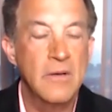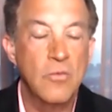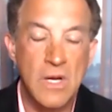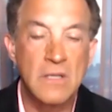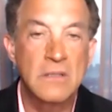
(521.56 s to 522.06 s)

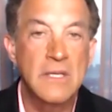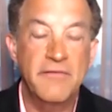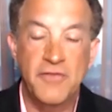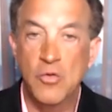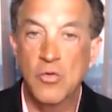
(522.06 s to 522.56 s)
well
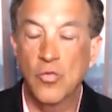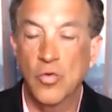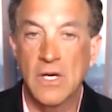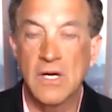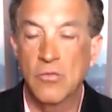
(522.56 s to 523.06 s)
if you
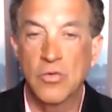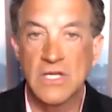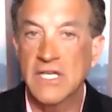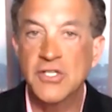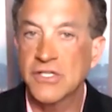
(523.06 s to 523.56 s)
were a
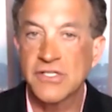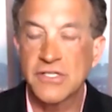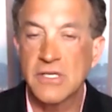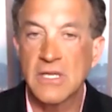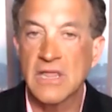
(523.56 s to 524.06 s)
religious
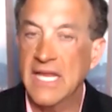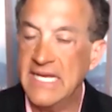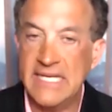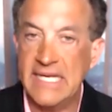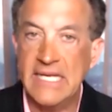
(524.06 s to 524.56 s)

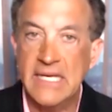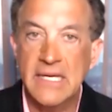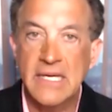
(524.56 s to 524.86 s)
lady